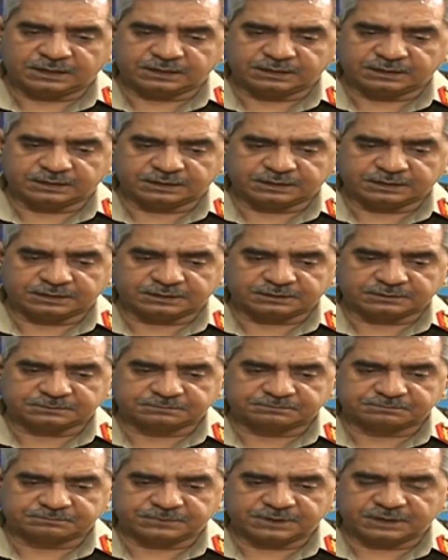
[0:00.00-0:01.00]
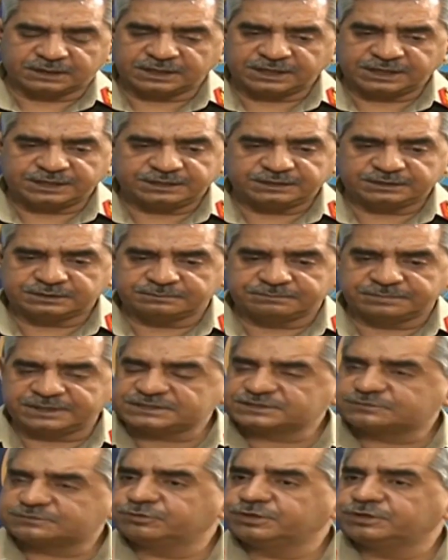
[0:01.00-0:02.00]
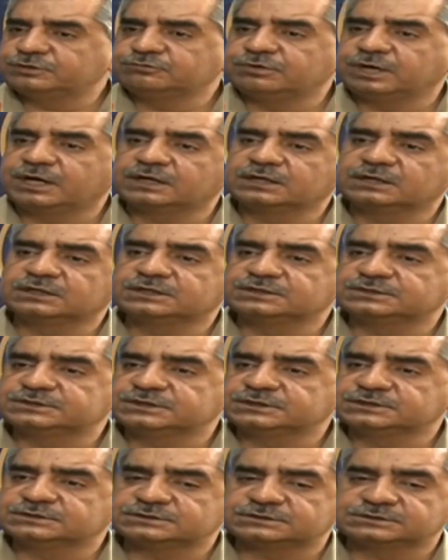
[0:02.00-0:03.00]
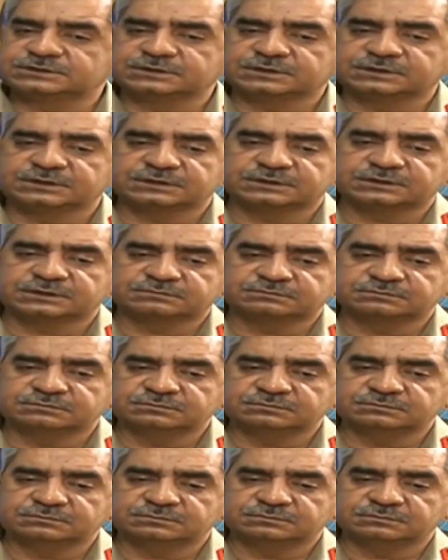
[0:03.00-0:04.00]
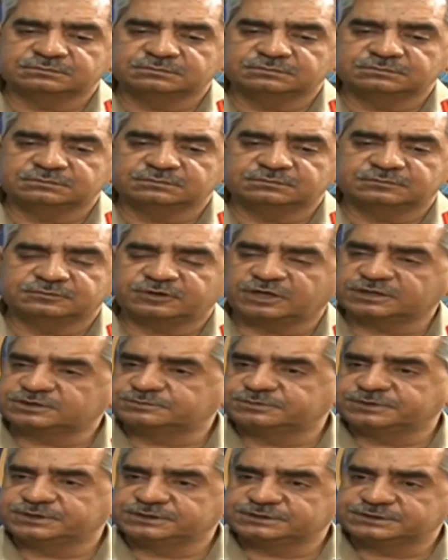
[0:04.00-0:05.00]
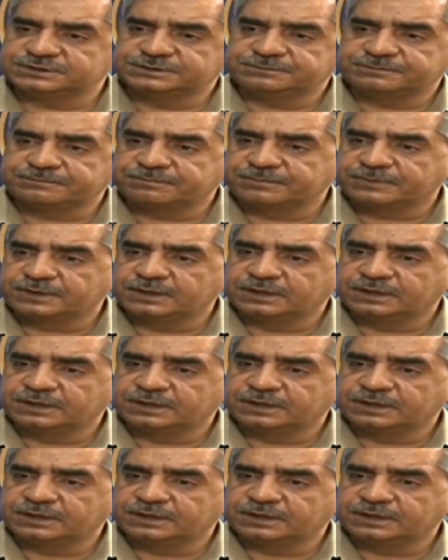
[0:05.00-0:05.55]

And again, the best way to handle this is transparency.